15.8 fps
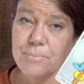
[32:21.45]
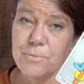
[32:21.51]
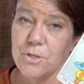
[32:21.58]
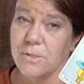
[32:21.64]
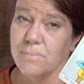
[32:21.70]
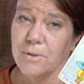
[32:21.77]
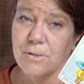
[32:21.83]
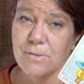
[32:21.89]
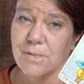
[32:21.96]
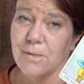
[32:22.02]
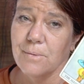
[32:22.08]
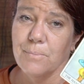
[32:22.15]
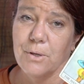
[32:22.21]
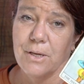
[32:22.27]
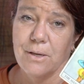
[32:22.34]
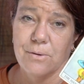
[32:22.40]
Just because
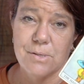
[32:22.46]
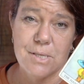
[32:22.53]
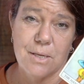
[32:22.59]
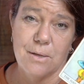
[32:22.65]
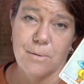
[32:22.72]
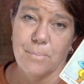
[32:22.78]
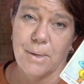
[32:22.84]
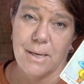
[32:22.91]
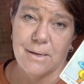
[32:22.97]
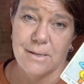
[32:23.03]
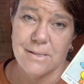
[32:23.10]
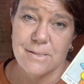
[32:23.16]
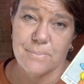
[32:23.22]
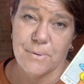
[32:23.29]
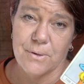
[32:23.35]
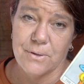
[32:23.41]
somebody else had a bad
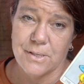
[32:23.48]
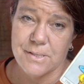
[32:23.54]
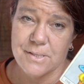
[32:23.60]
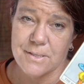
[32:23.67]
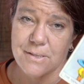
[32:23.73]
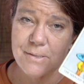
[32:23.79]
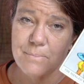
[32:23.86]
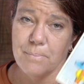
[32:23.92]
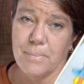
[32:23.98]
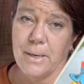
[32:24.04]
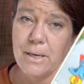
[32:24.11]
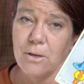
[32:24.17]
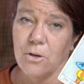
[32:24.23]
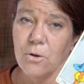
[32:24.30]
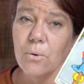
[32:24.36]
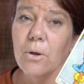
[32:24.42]
experience doesn't
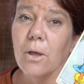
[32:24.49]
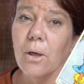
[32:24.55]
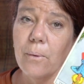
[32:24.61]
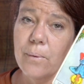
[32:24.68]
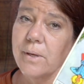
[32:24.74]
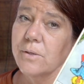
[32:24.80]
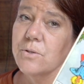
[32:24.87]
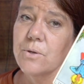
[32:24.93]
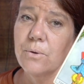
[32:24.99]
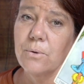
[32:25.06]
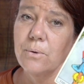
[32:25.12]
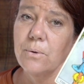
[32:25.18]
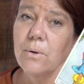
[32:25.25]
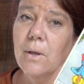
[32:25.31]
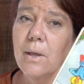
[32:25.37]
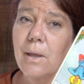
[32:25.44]
mean you're going
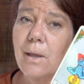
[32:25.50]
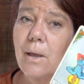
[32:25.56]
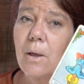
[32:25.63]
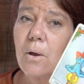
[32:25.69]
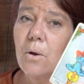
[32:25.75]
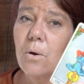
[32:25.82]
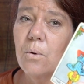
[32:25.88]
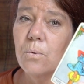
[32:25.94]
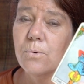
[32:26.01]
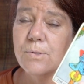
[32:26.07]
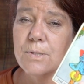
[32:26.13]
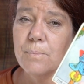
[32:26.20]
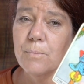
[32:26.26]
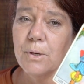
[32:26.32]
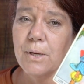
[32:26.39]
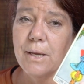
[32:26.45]
to. Or
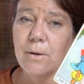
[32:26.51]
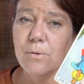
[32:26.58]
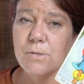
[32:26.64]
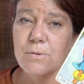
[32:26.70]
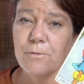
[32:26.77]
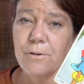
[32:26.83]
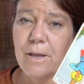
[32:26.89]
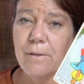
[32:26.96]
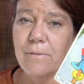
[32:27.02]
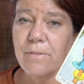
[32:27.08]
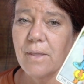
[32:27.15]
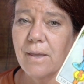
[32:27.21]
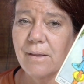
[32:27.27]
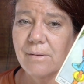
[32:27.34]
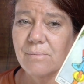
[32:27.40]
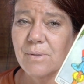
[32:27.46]
somebody else found
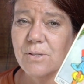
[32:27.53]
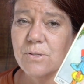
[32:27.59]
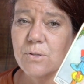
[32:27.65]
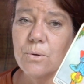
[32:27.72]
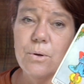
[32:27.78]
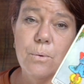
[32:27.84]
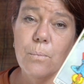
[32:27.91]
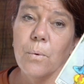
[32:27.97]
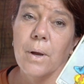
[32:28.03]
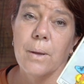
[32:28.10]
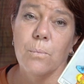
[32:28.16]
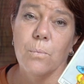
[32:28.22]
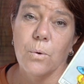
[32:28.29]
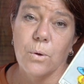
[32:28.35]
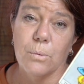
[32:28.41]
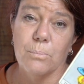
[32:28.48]
that a certain way
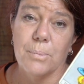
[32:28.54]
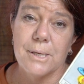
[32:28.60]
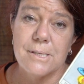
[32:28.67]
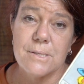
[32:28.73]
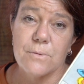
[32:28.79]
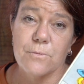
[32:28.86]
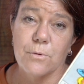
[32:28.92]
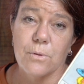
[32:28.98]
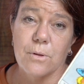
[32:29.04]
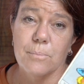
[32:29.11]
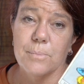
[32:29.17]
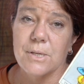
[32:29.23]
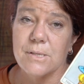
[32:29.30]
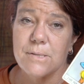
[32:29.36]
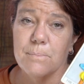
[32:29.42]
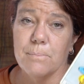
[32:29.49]
worked best for them
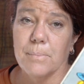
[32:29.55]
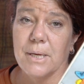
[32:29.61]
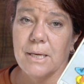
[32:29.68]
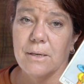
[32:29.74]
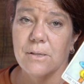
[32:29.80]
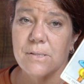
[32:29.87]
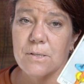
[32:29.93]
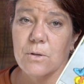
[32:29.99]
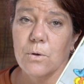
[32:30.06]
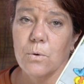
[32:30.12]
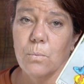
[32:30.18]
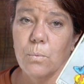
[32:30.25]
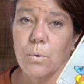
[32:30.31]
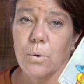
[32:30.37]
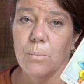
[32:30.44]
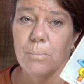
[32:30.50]
doesn't mean it's going to
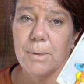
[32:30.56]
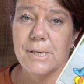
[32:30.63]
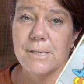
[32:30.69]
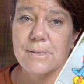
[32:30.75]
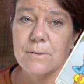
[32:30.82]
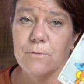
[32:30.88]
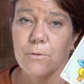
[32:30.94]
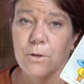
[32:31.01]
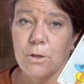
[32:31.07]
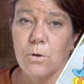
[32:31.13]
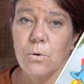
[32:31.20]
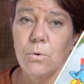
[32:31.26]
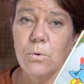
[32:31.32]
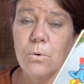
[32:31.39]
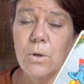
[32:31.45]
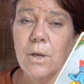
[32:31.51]
work best for
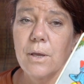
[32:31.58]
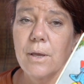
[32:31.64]
you.